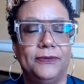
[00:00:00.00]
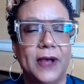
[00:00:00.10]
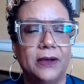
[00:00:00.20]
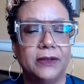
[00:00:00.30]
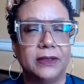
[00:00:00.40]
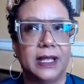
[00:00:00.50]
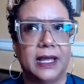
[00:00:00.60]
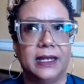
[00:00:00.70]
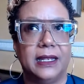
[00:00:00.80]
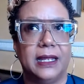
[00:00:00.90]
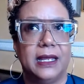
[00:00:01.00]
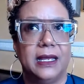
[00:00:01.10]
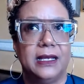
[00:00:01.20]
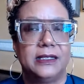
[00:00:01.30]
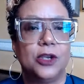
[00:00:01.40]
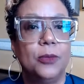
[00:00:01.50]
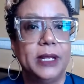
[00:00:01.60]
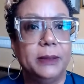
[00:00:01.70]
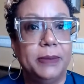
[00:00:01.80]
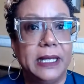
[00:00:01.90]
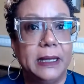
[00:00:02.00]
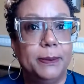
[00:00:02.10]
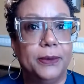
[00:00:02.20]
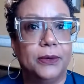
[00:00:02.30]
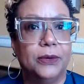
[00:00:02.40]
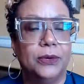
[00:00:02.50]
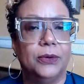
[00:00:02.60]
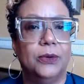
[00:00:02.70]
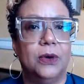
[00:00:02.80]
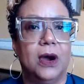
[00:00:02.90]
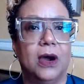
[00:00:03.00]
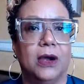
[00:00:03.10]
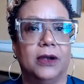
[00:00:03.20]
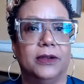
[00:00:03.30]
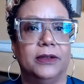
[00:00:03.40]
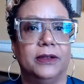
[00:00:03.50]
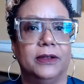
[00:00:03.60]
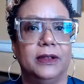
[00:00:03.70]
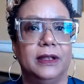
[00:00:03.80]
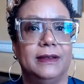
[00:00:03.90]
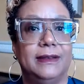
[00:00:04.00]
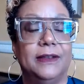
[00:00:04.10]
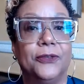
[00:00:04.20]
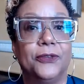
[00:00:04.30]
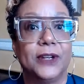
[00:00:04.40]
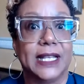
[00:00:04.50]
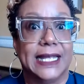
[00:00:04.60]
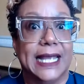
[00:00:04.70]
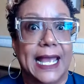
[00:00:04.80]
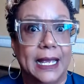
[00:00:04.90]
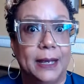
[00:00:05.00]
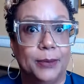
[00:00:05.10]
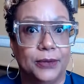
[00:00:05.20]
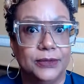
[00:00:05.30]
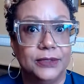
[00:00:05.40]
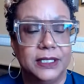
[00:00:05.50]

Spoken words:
felt that so many people who are differently abled